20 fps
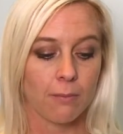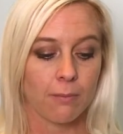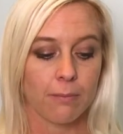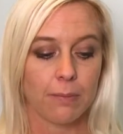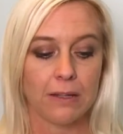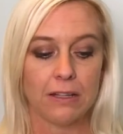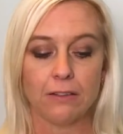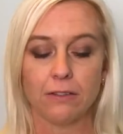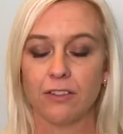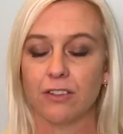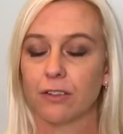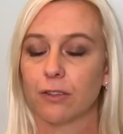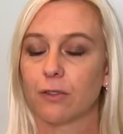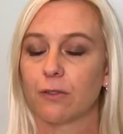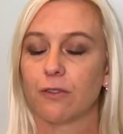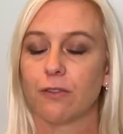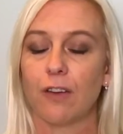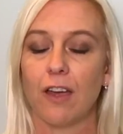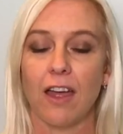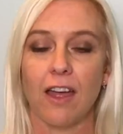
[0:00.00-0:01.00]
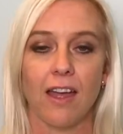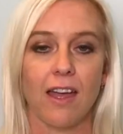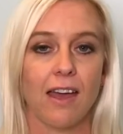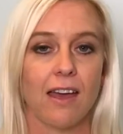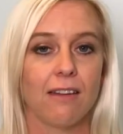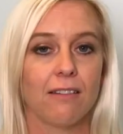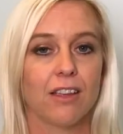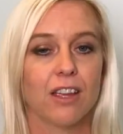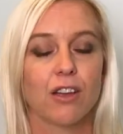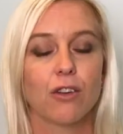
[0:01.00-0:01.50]
Be just
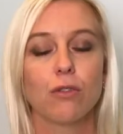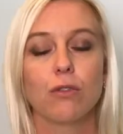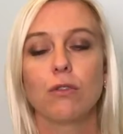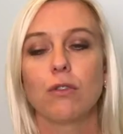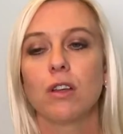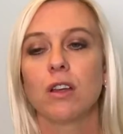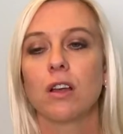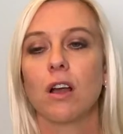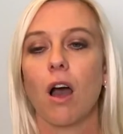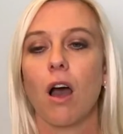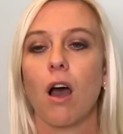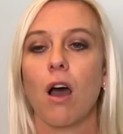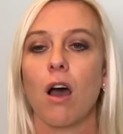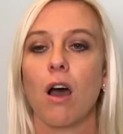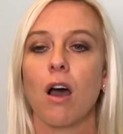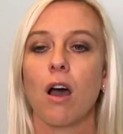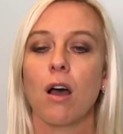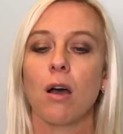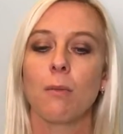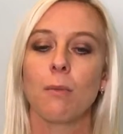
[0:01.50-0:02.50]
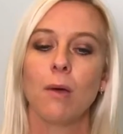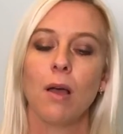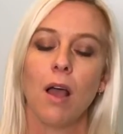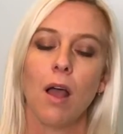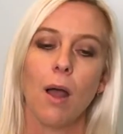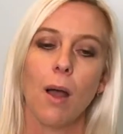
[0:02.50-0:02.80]
very cool and calm.